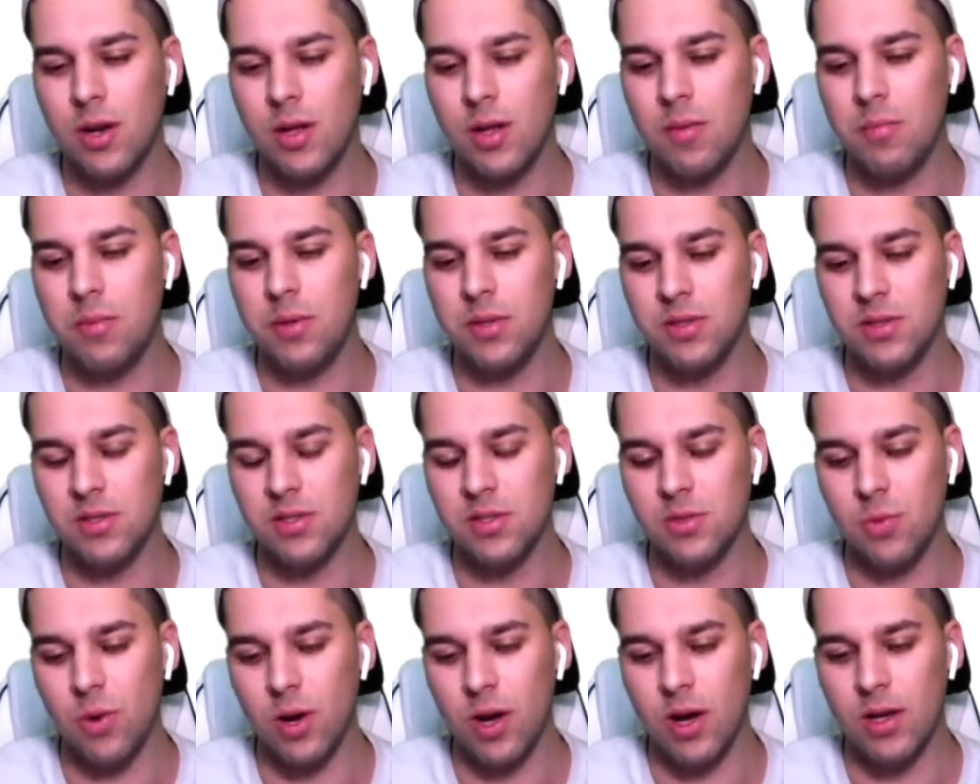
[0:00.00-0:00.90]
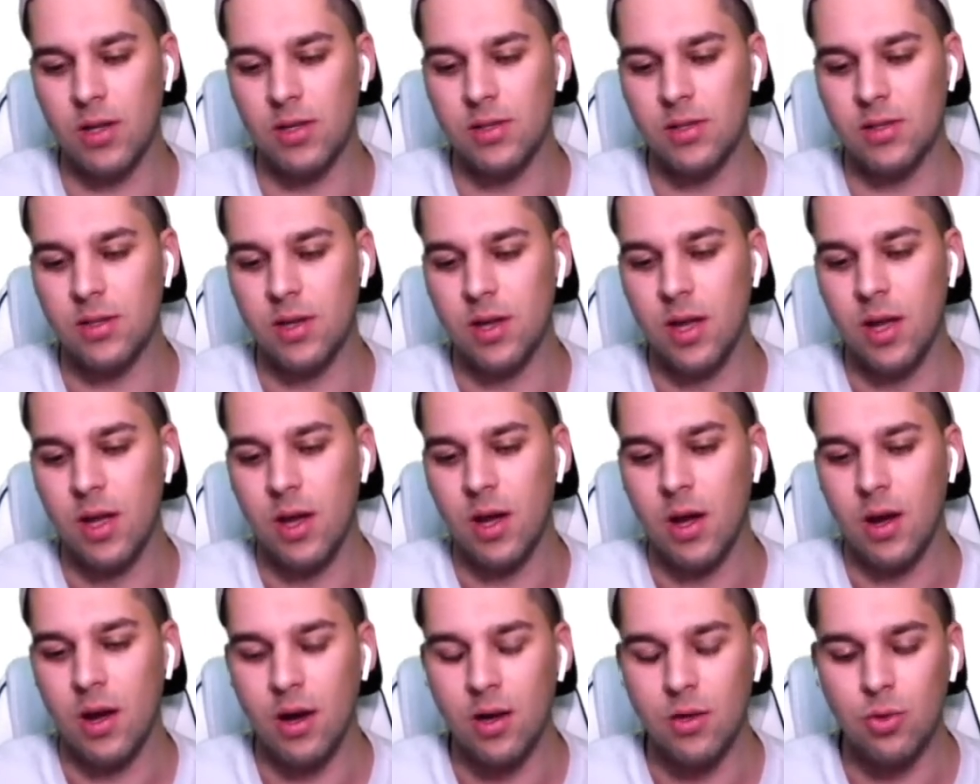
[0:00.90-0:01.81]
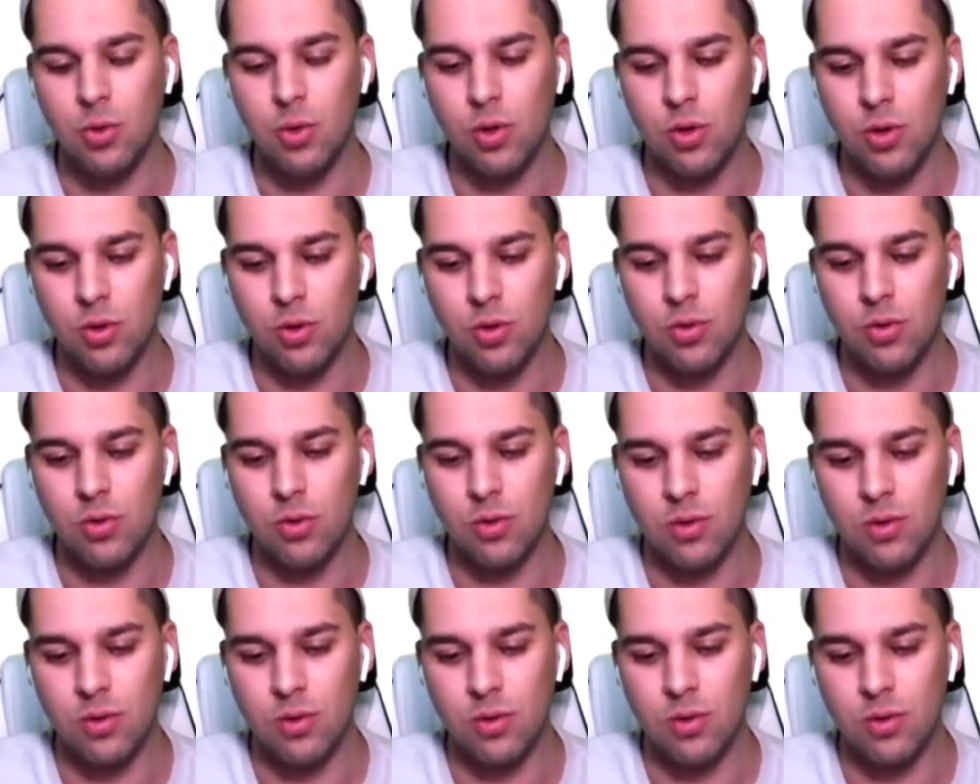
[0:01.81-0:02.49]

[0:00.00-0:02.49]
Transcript: business-wise, how do you,